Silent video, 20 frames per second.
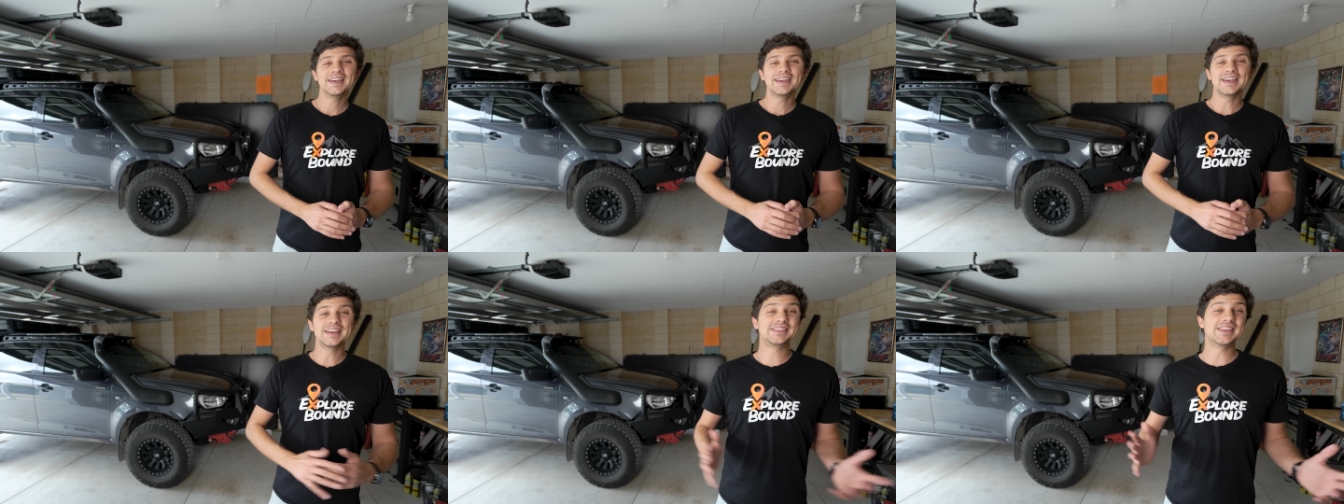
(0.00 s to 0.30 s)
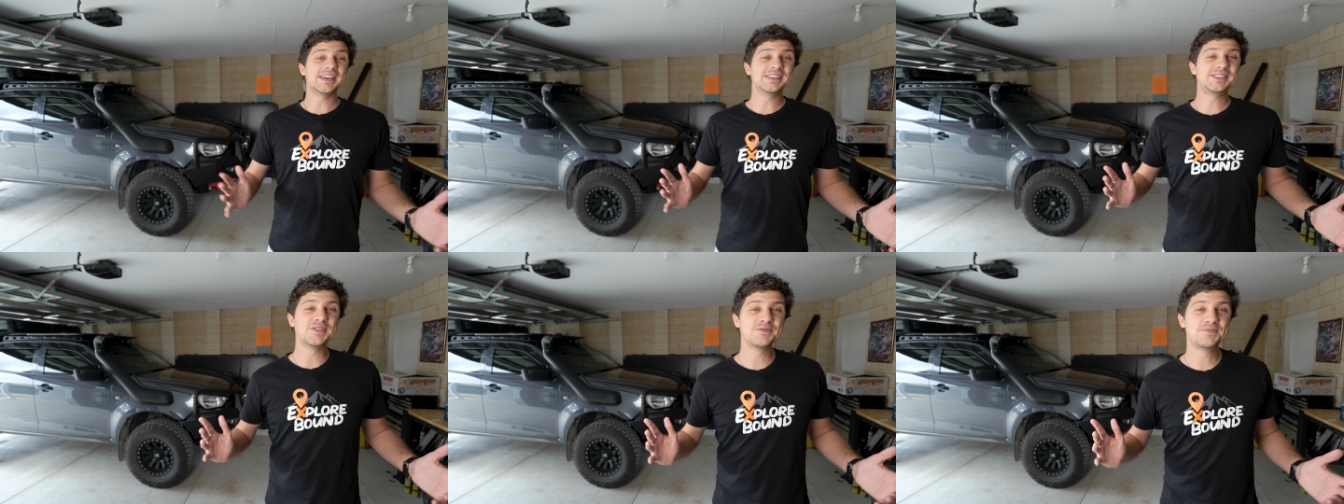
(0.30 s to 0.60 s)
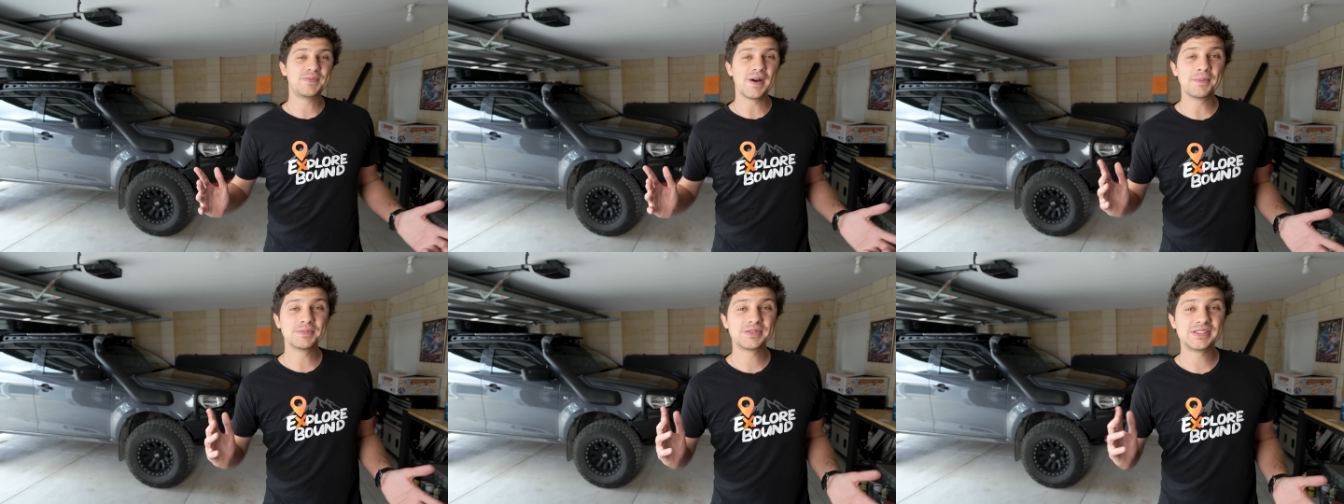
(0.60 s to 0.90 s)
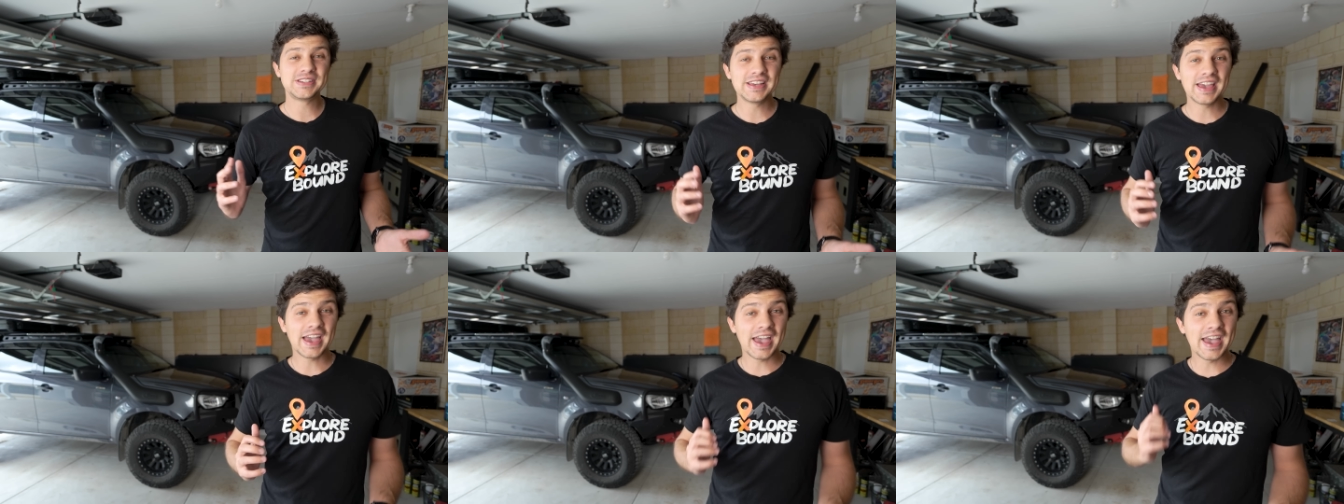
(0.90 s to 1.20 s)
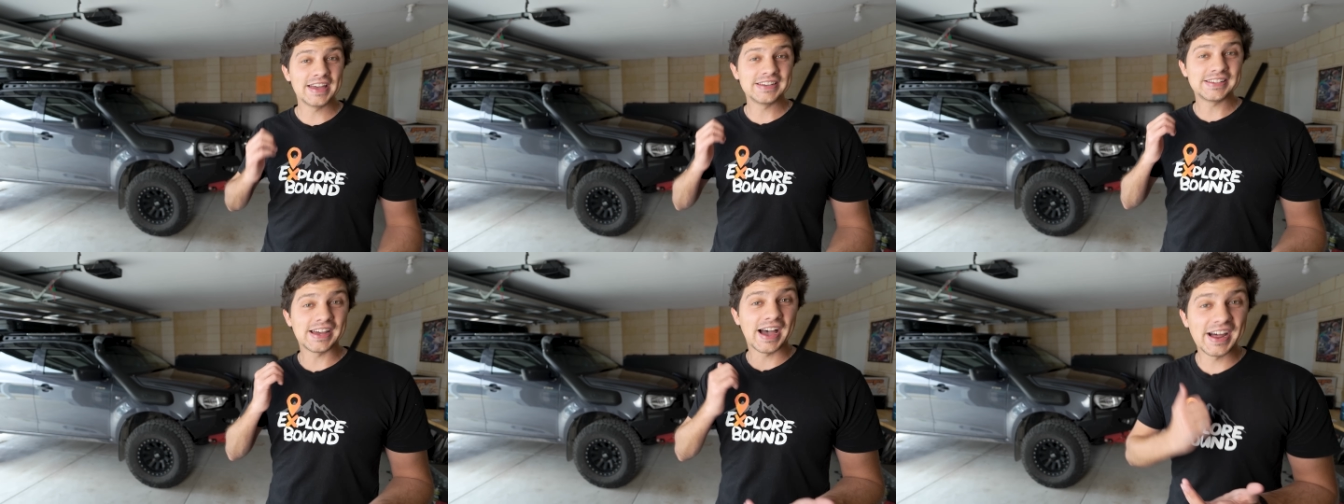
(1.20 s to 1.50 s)
Excessive bump steer
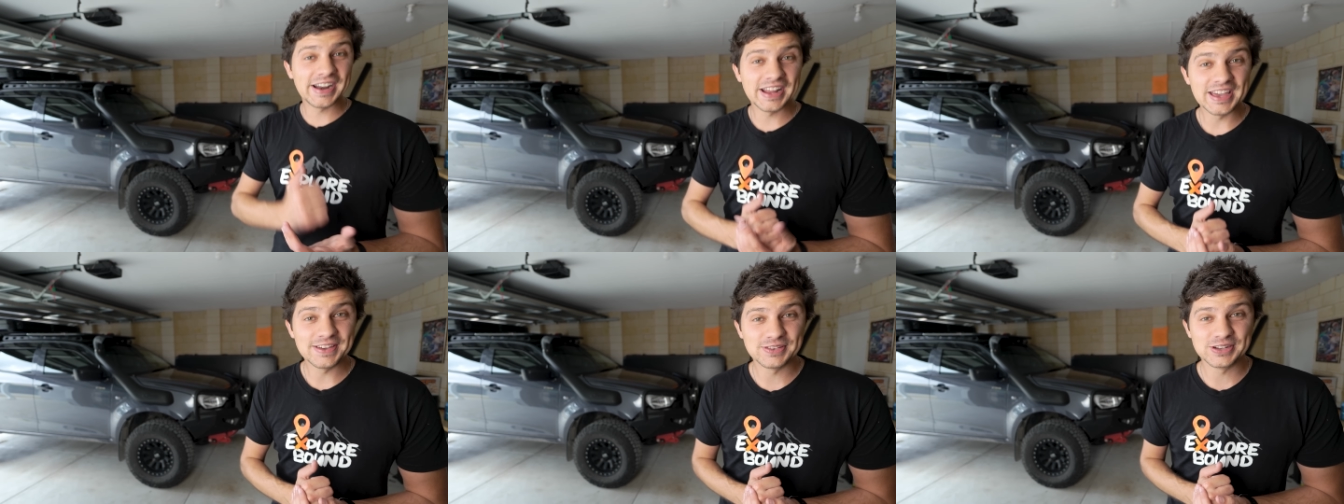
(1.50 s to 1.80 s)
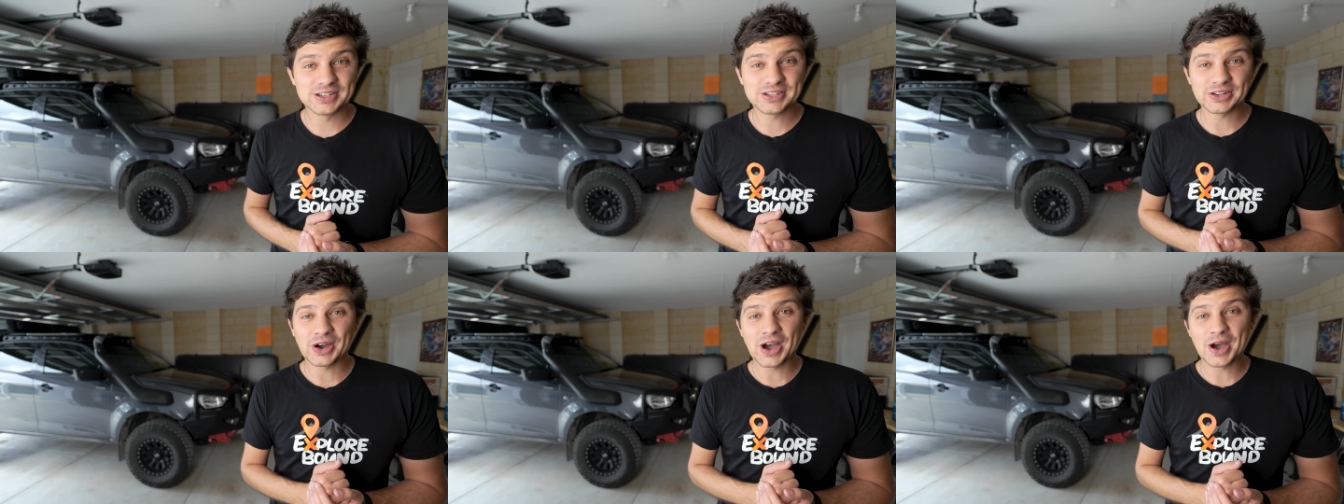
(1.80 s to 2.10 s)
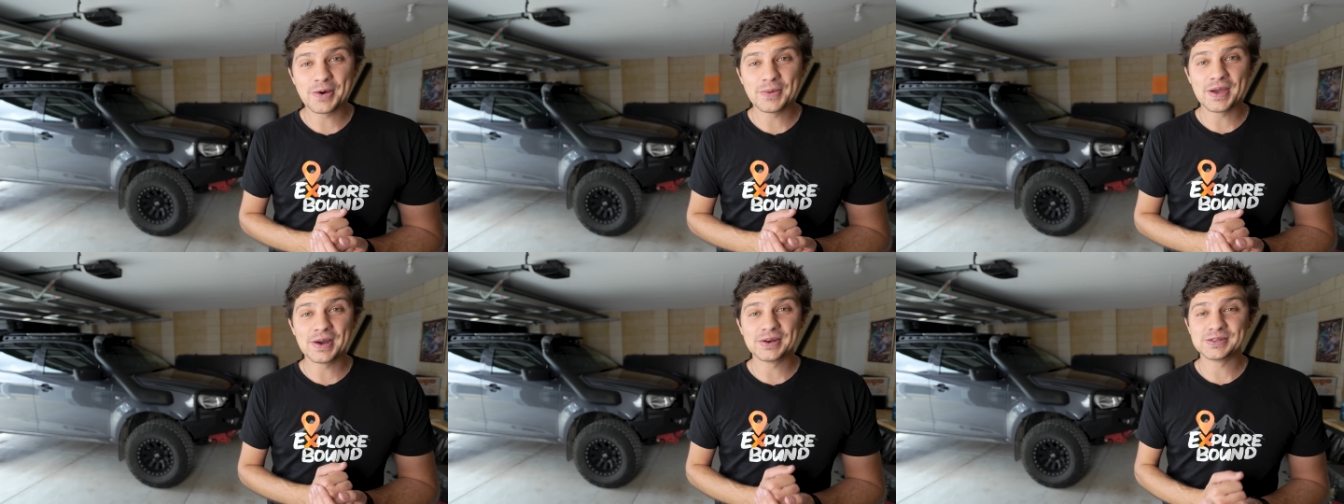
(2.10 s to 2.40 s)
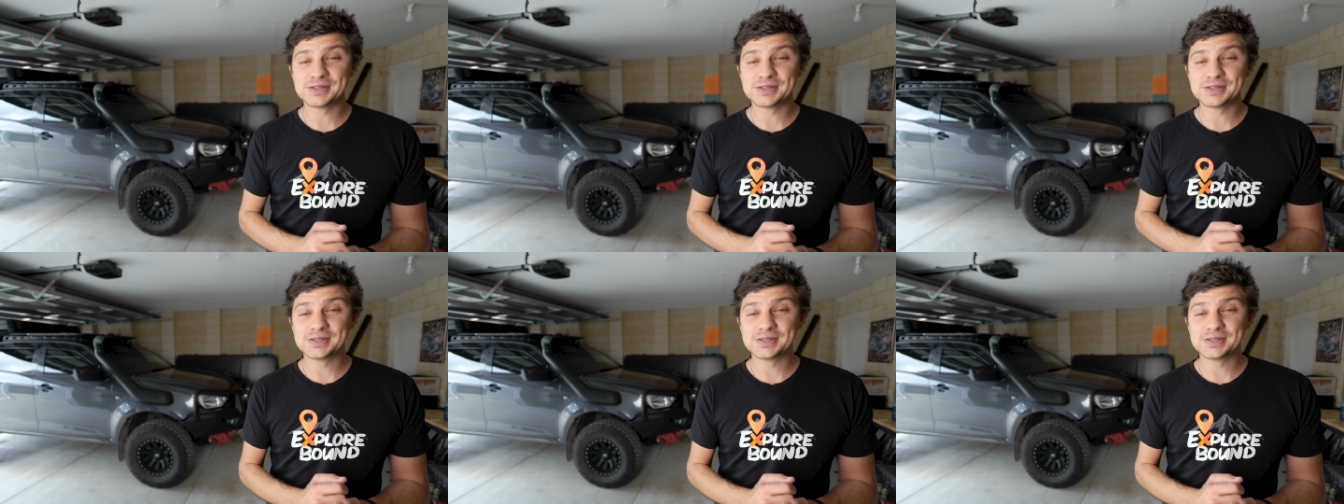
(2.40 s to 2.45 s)
and uneven tyre wear